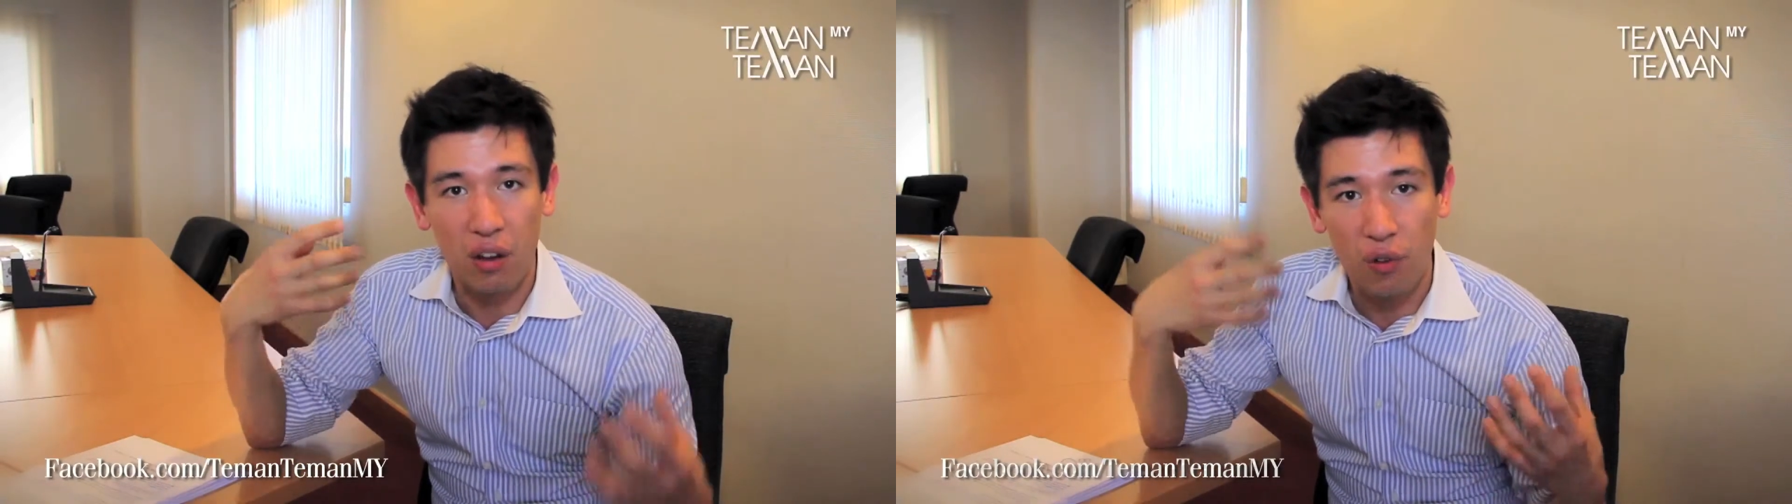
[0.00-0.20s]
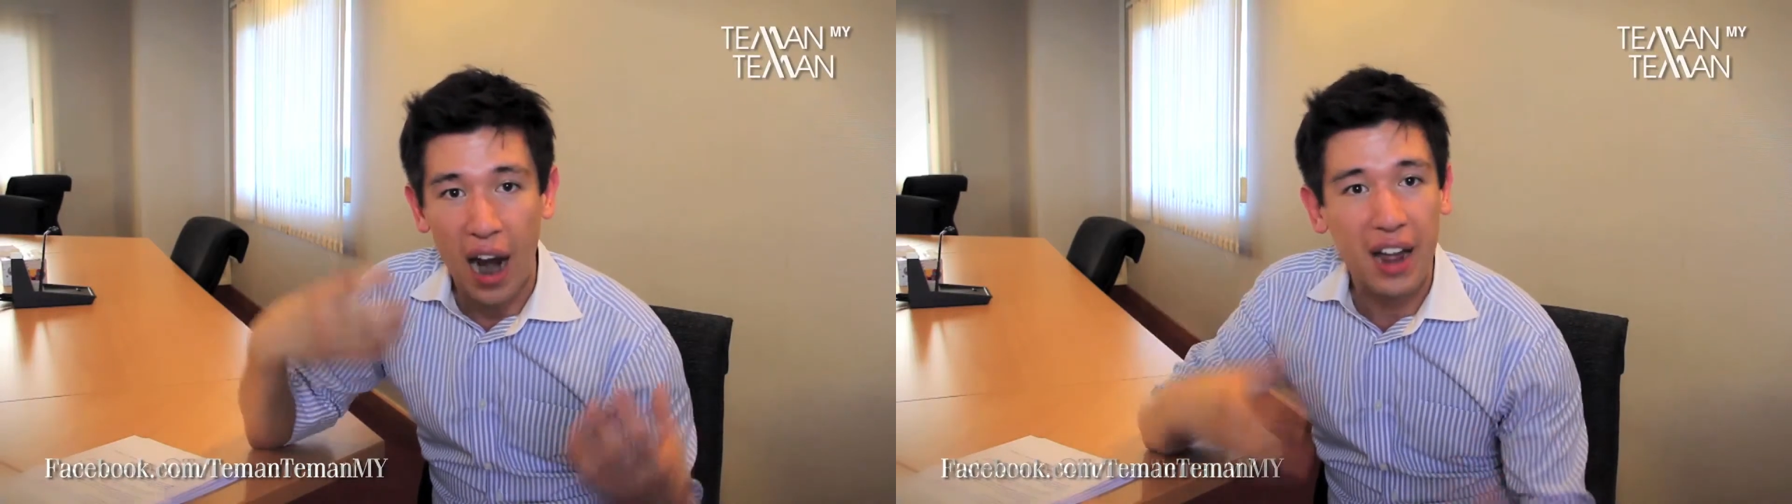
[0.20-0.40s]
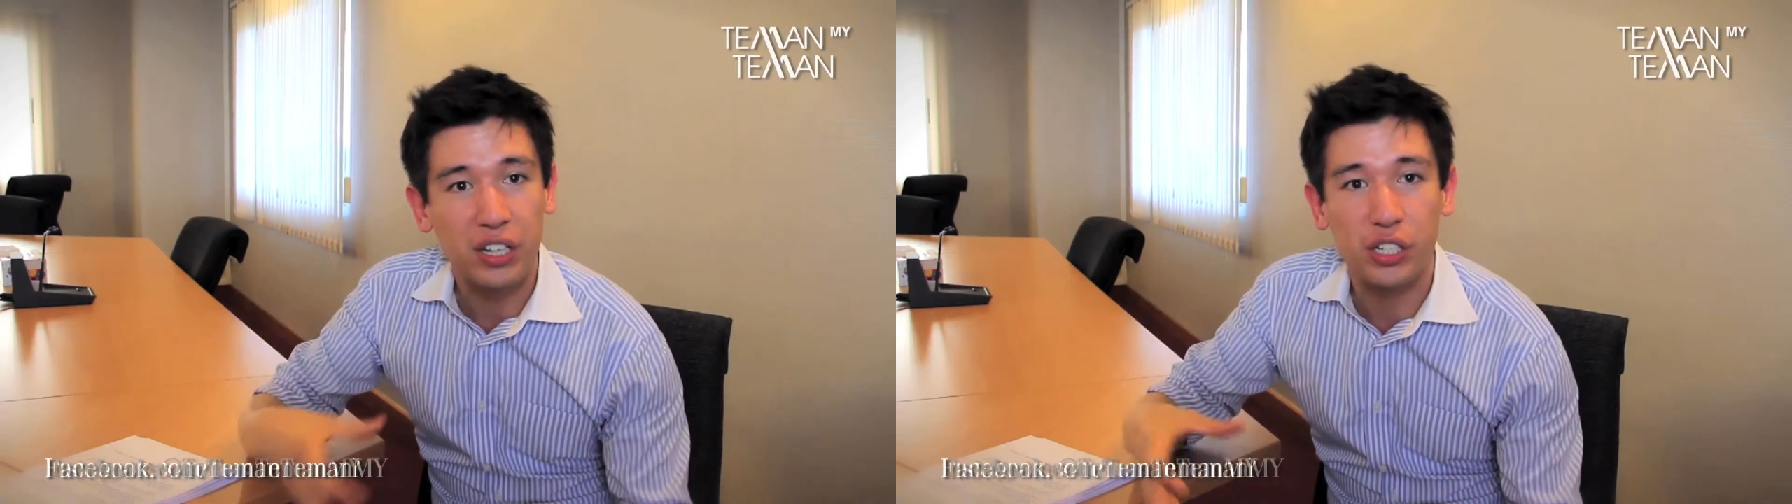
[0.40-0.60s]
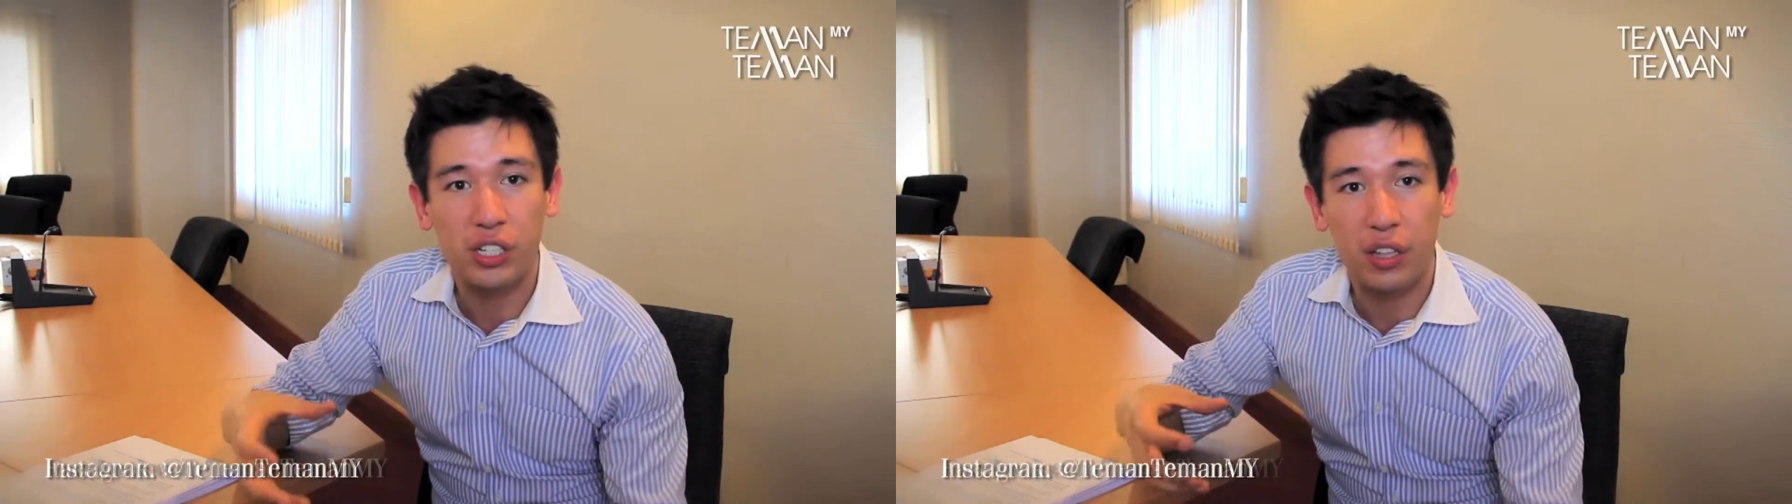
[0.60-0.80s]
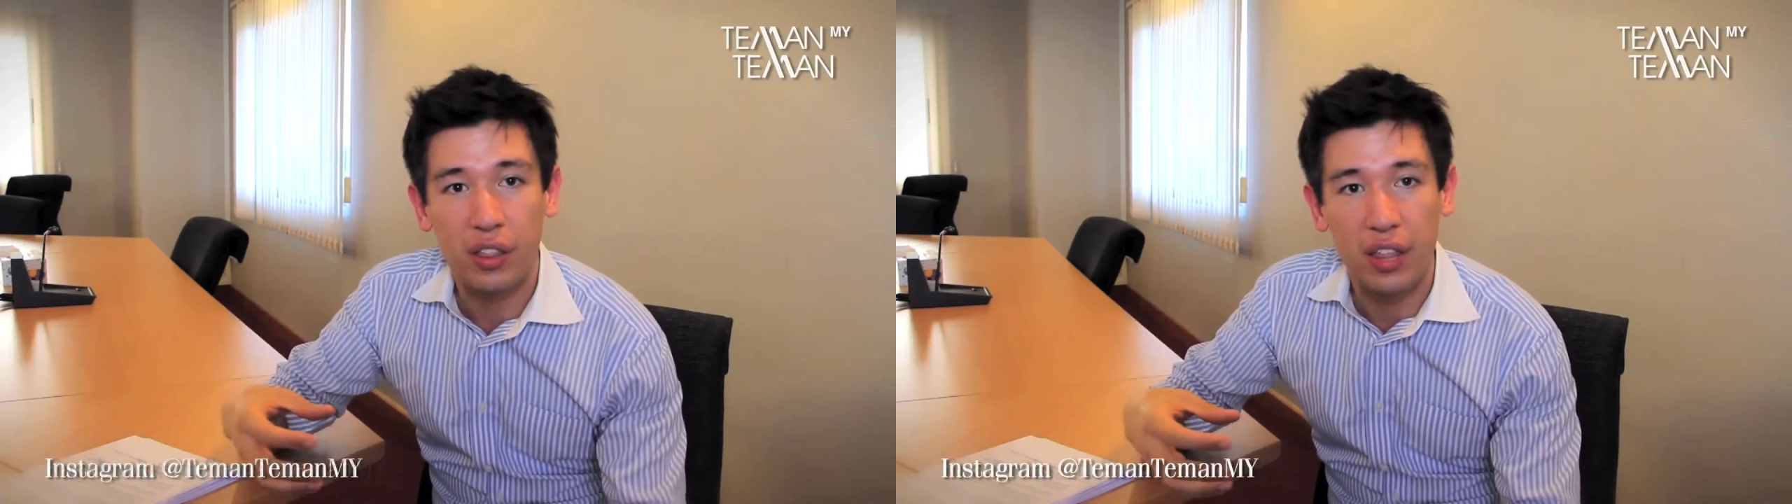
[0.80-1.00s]
a
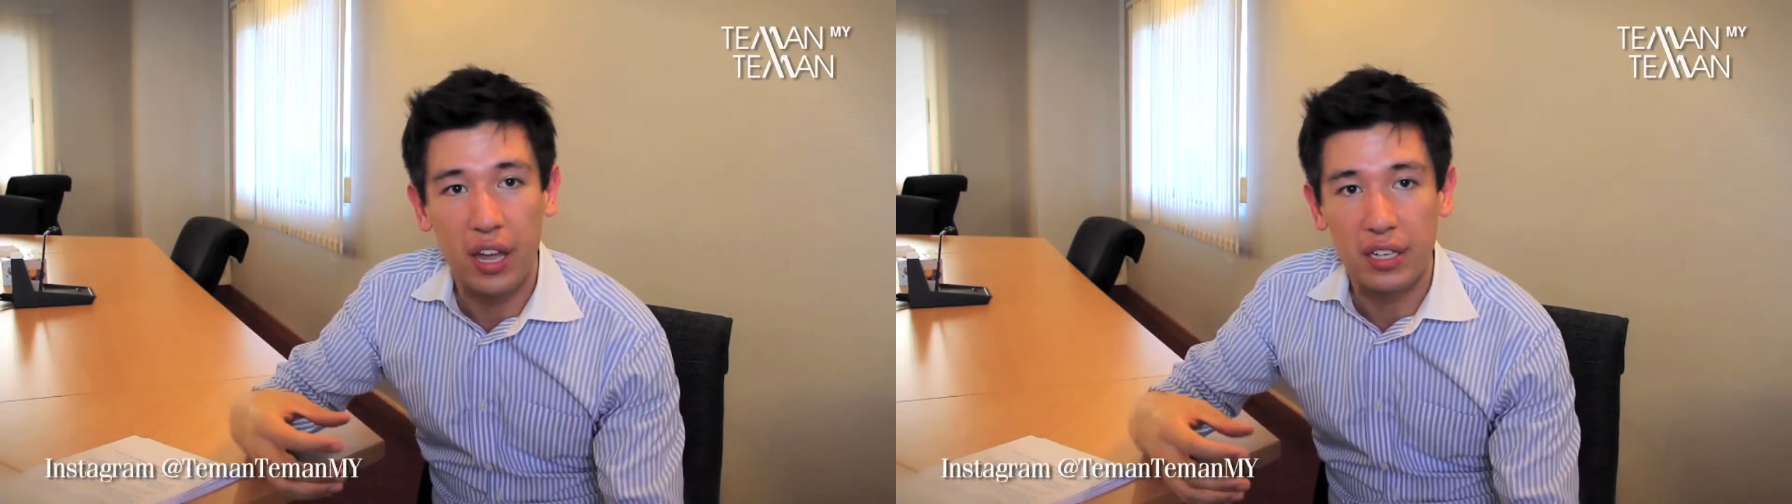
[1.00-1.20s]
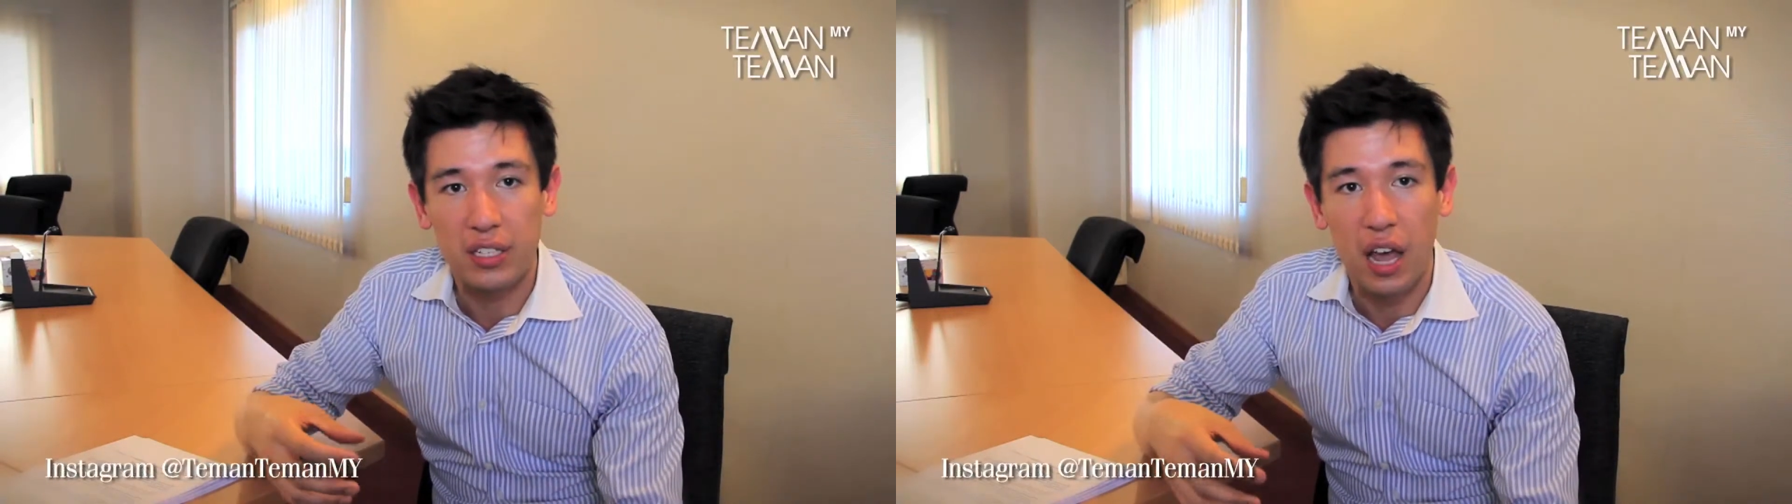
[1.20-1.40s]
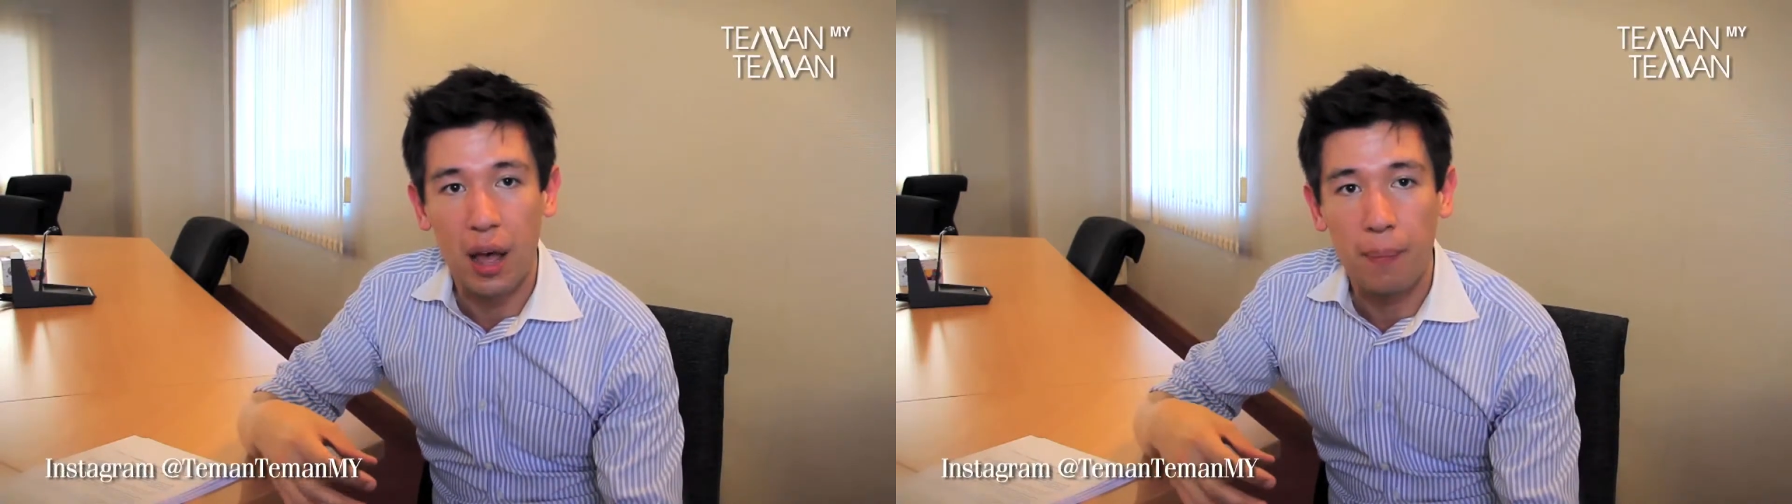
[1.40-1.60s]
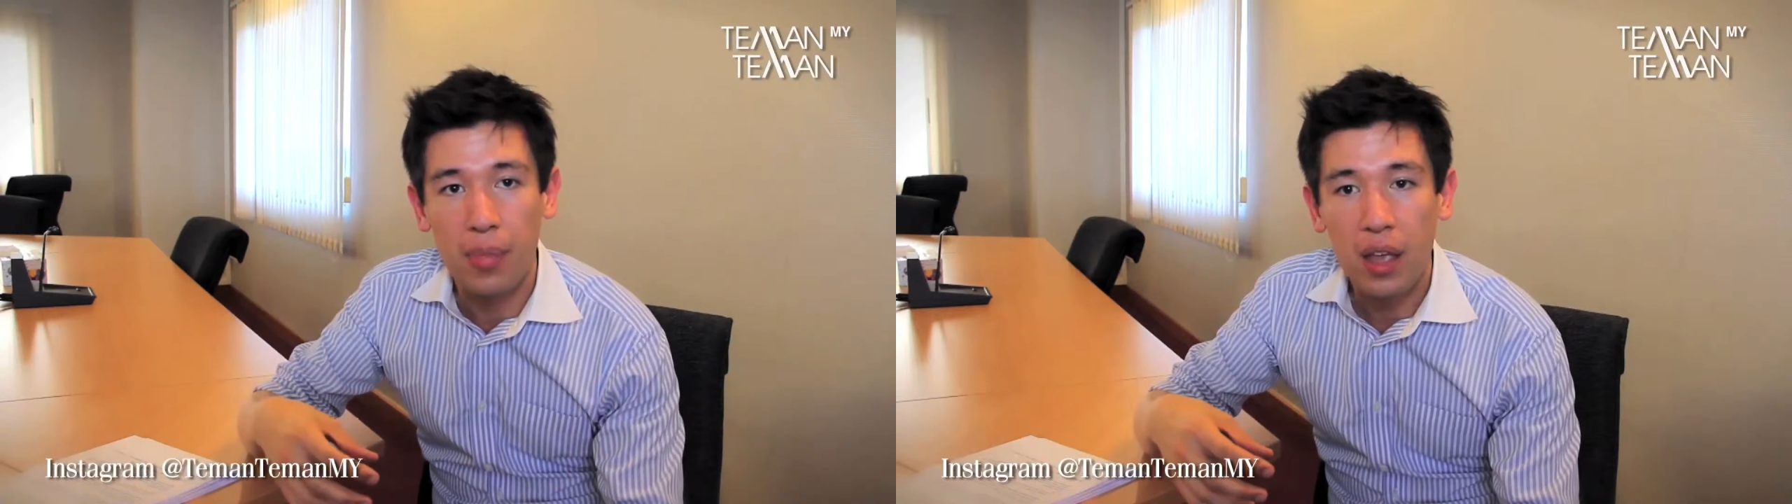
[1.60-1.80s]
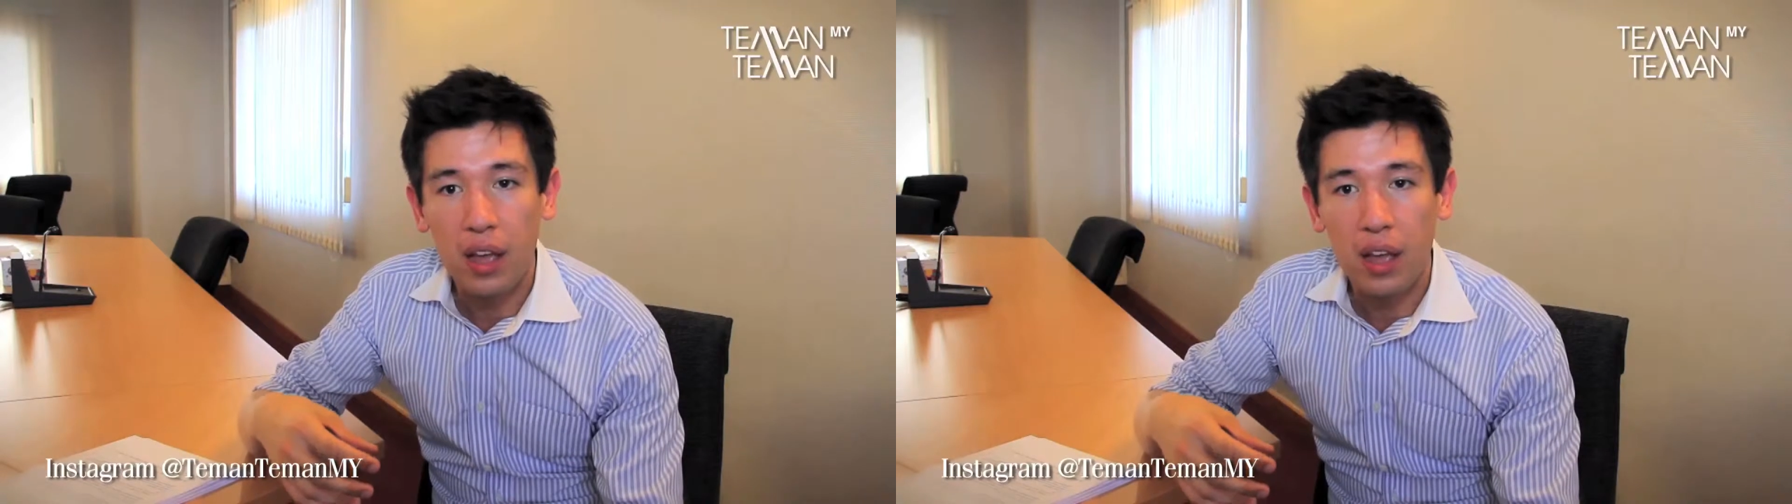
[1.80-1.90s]
rash that um,